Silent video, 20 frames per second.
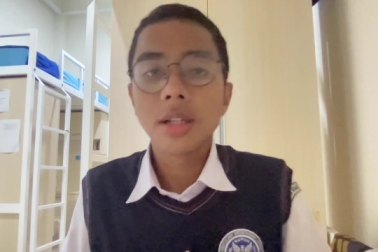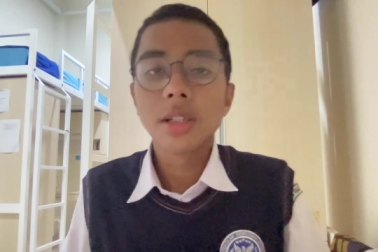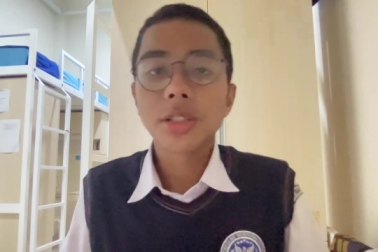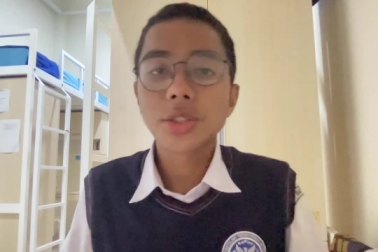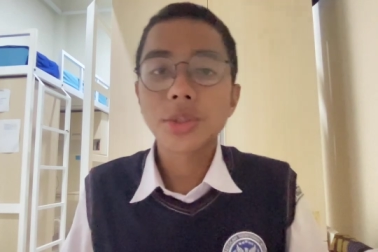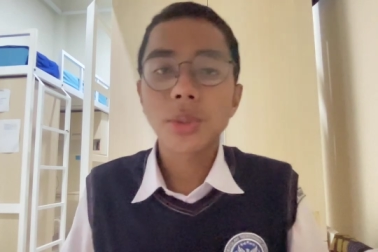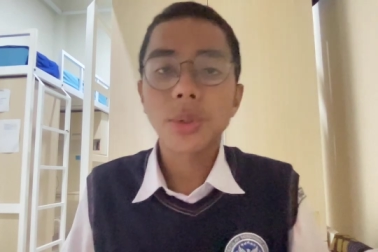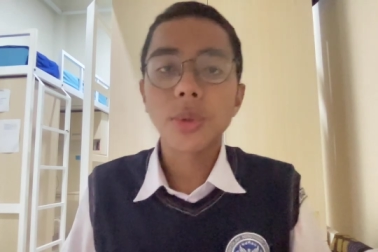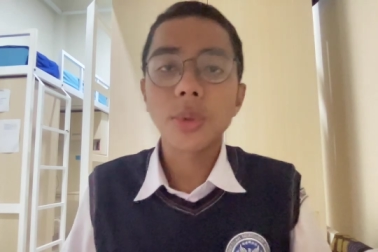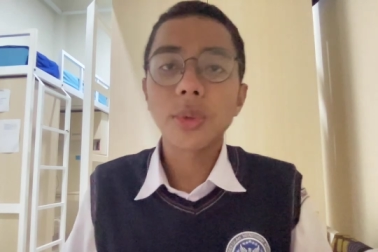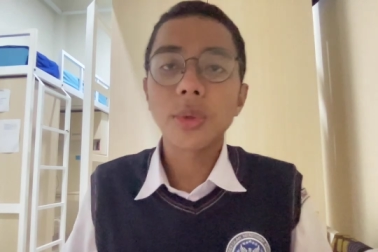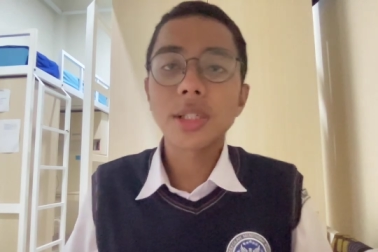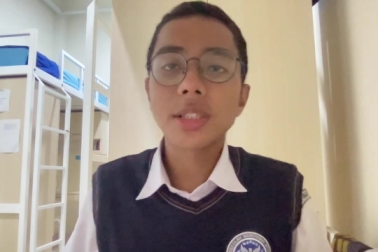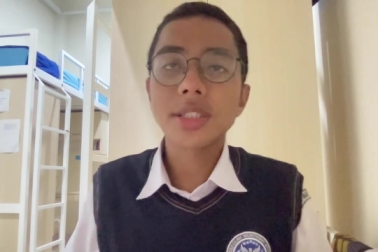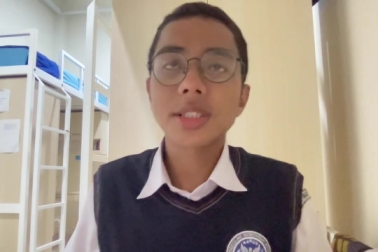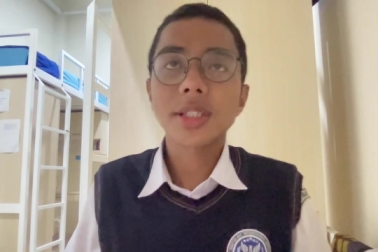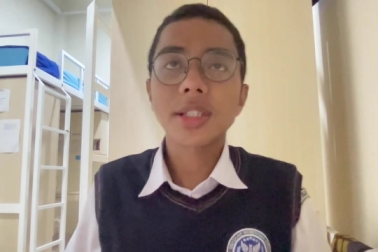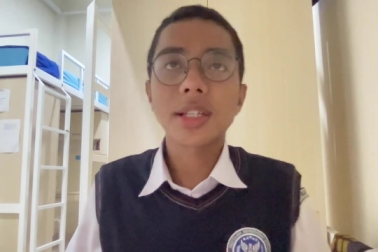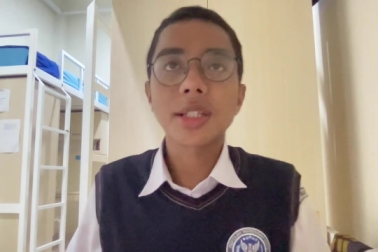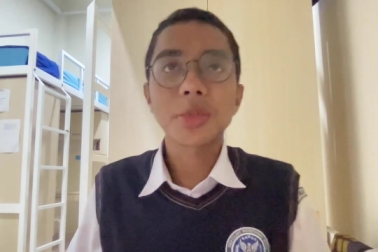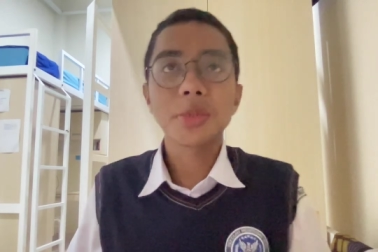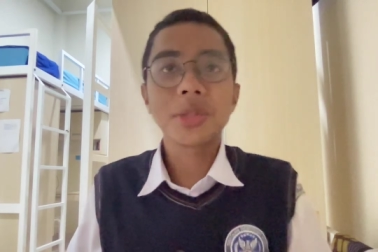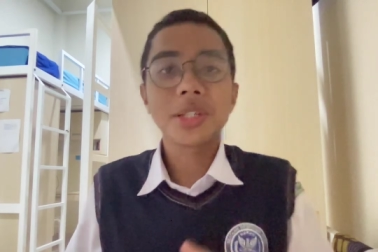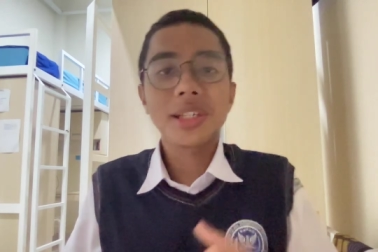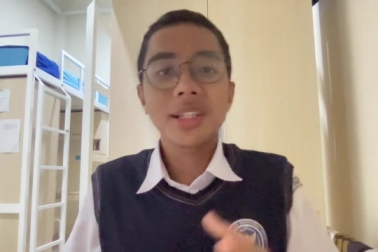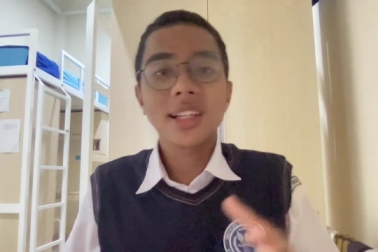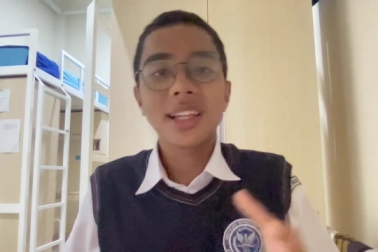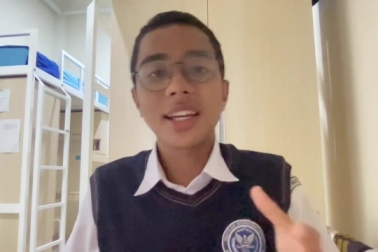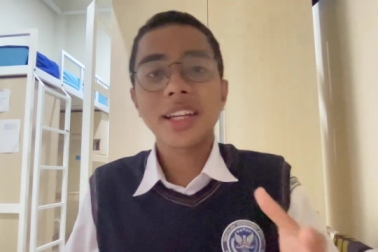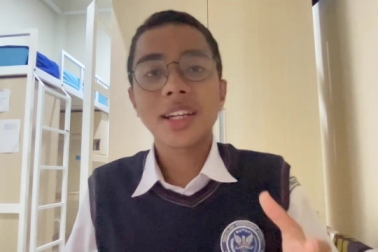So it can
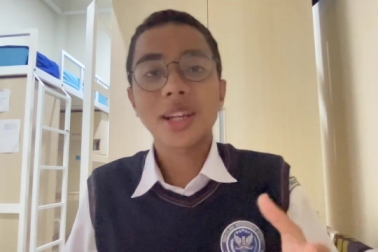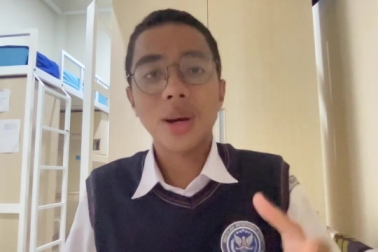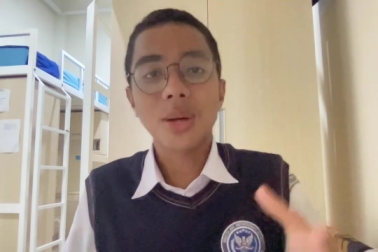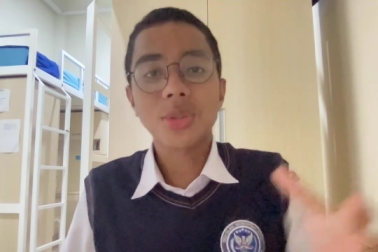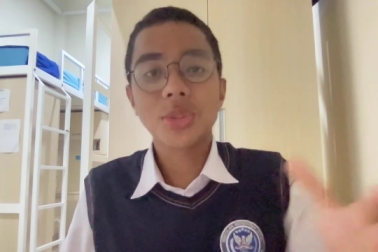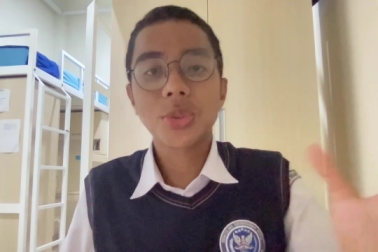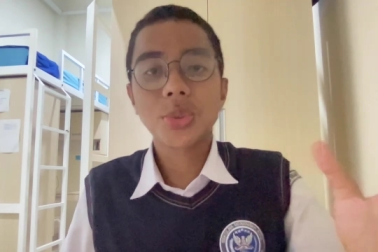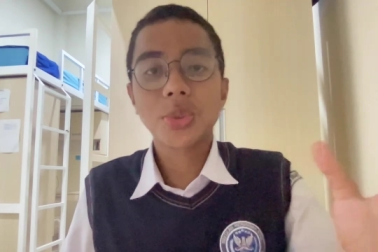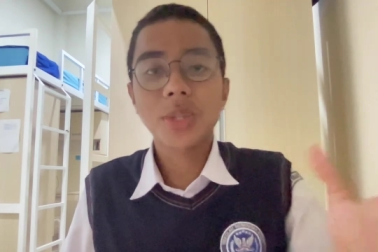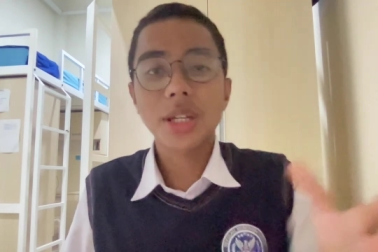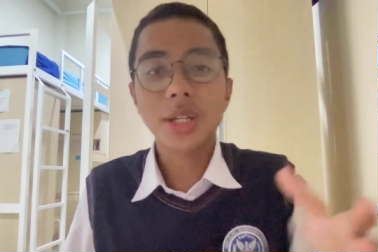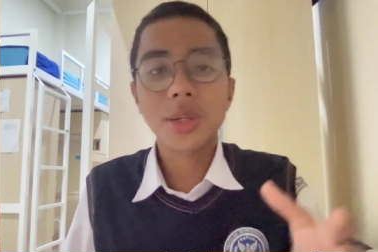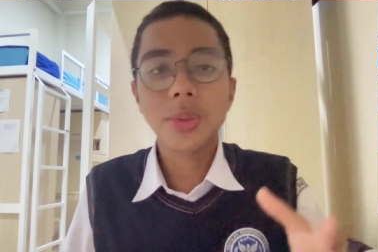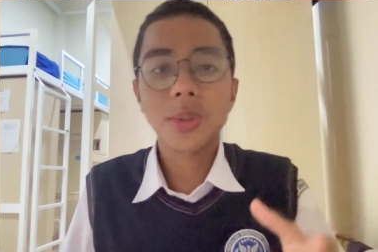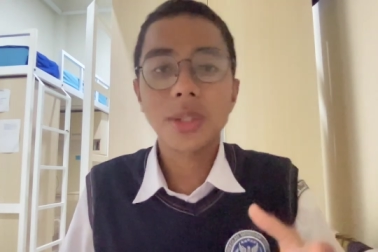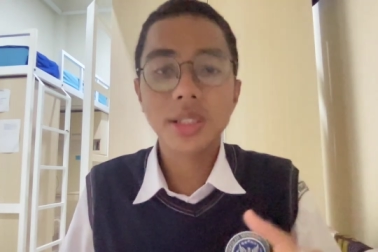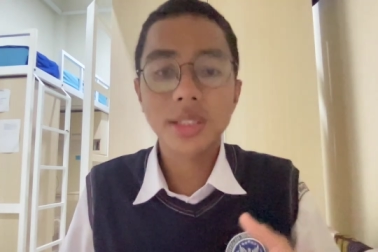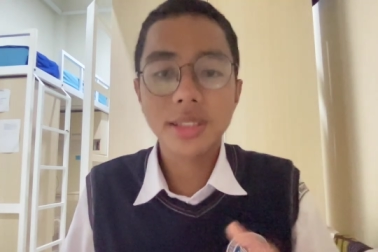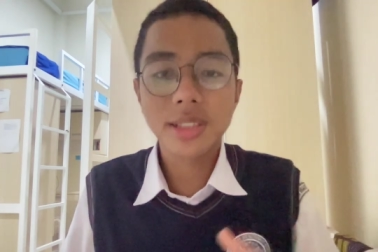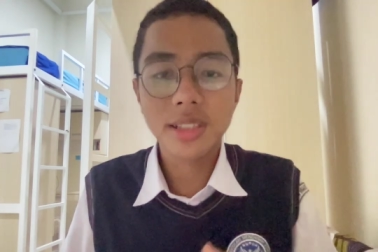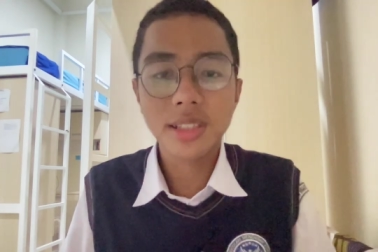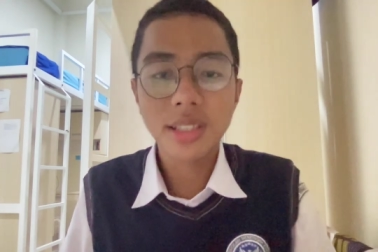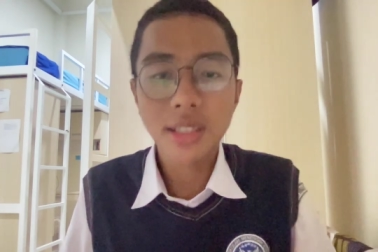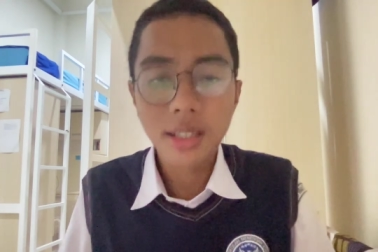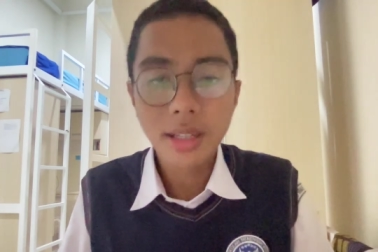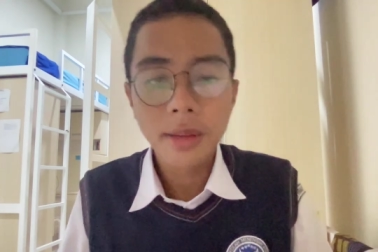be like country equality.